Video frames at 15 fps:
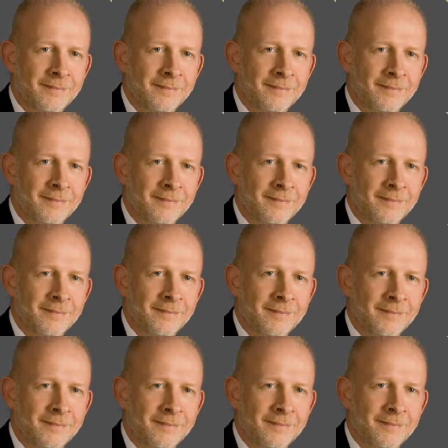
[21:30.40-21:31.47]

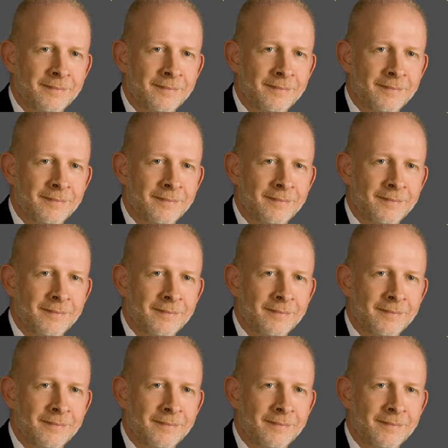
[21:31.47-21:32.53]

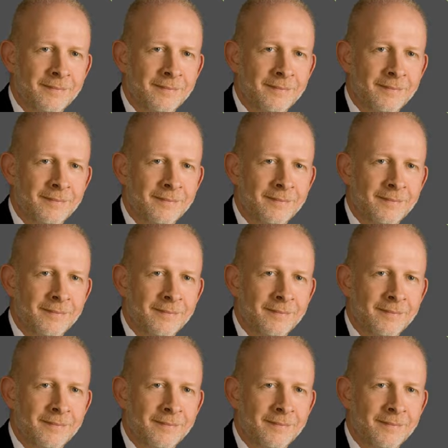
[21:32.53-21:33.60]

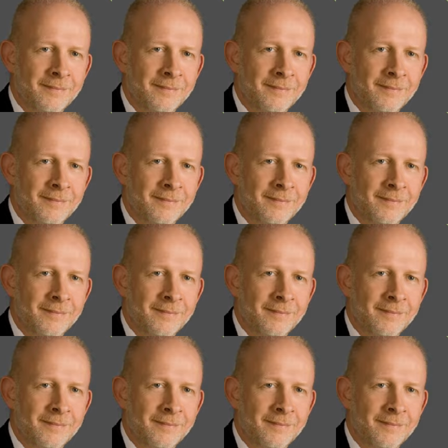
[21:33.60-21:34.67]

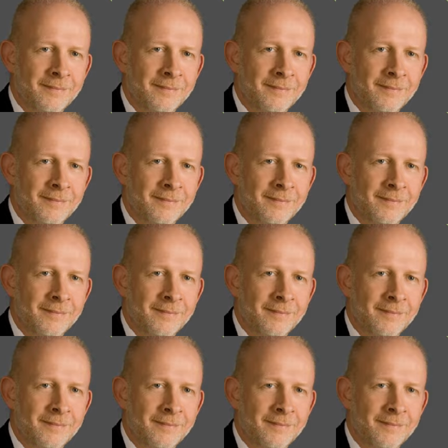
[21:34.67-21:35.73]

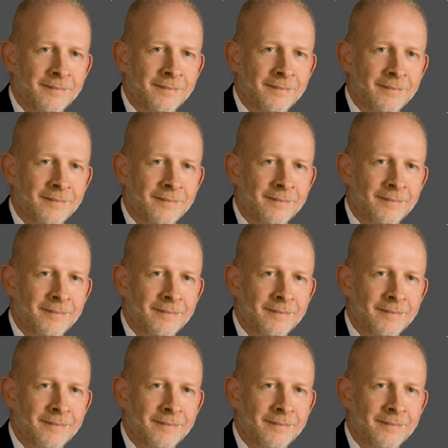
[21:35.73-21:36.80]

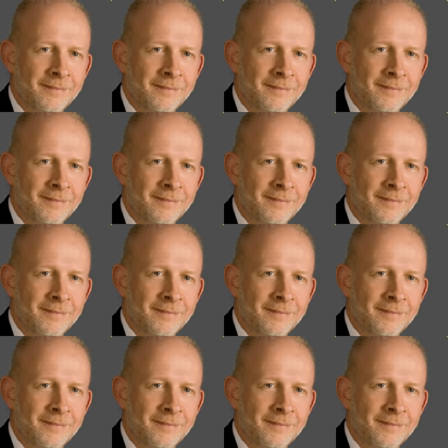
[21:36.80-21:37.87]

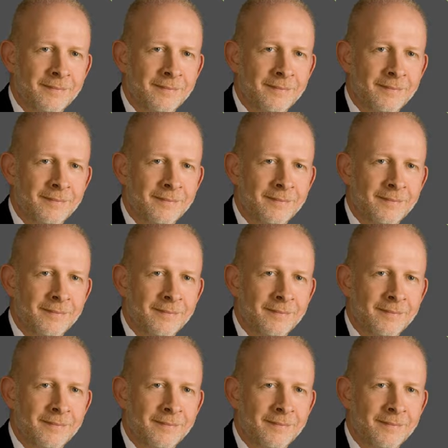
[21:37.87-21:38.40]
(no lip movement)